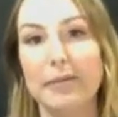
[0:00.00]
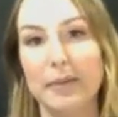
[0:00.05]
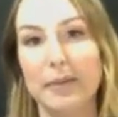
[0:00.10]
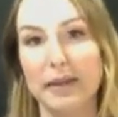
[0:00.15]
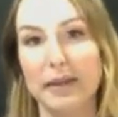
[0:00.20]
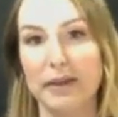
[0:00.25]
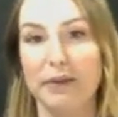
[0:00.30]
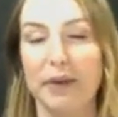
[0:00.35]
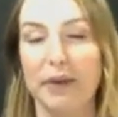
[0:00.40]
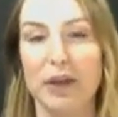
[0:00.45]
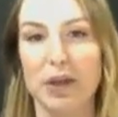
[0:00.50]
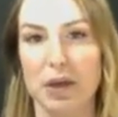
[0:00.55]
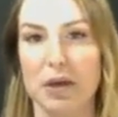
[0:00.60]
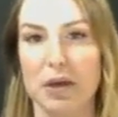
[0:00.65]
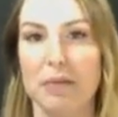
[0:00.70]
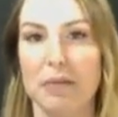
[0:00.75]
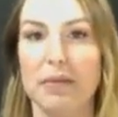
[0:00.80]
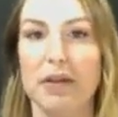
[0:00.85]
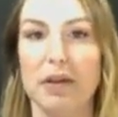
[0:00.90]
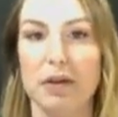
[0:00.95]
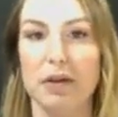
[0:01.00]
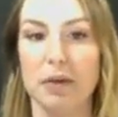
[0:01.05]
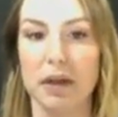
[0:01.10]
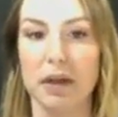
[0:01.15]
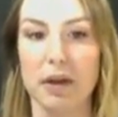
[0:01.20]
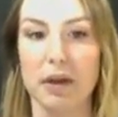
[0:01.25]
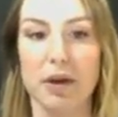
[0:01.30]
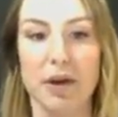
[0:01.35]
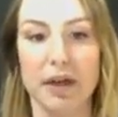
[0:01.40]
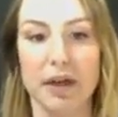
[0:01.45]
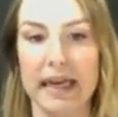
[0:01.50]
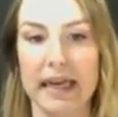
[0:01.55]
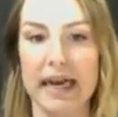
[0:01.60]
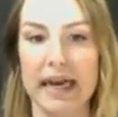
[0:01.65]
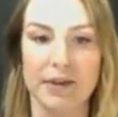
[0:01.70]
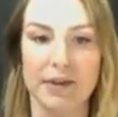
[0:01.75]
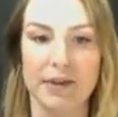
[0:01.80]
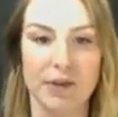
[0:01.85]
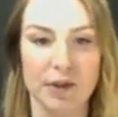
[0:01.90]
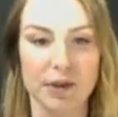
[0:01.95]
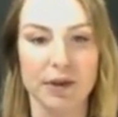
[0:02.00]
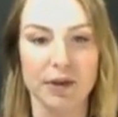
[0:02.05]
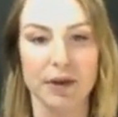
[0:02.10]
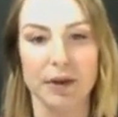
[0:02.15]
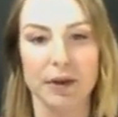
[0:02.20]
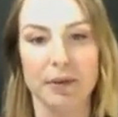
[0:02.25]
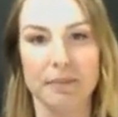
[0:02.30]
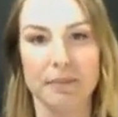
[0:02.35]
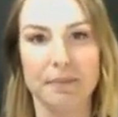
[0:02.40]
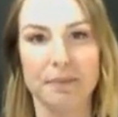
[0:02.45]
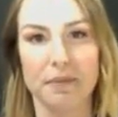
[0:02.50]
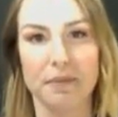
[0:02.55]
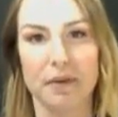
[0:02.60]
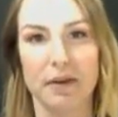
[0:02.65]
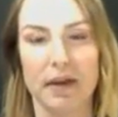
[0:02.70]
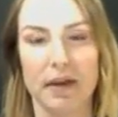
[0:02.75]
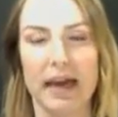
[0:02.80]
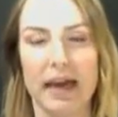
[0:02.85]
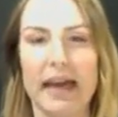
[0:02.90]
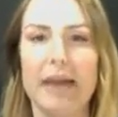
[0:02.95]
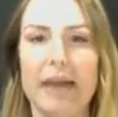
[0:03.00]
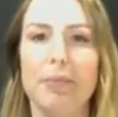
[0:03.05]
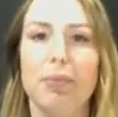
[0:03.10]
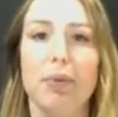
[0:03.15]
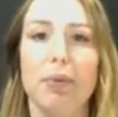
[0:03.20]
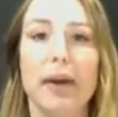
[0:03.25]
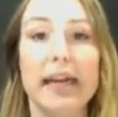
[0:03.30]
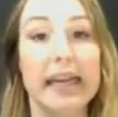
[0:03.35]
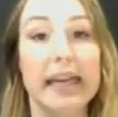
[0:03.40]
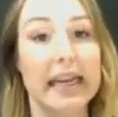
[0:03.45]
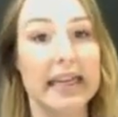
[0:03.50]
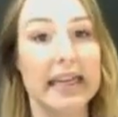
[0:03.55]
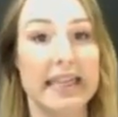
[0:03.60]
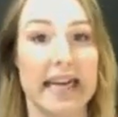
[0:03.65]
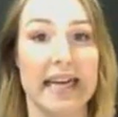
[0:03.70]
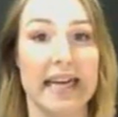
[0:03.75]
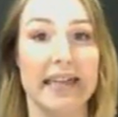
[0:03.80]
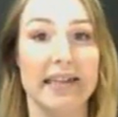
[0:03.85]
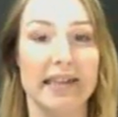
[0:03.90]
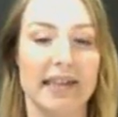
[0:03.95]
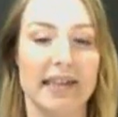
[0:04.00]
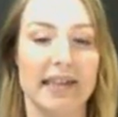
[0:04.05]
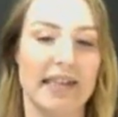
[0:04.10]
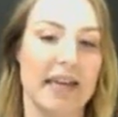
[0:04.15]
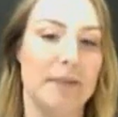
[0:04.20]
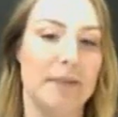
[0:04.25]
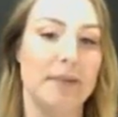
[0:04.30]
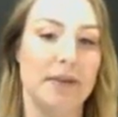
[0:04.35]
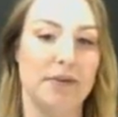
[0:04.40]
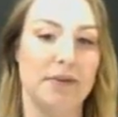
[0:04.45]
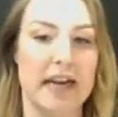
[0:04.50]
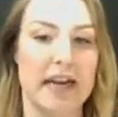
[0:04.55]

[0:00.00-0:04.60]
specific terms that you are learning as you go. Okay, and breaking it down into steps if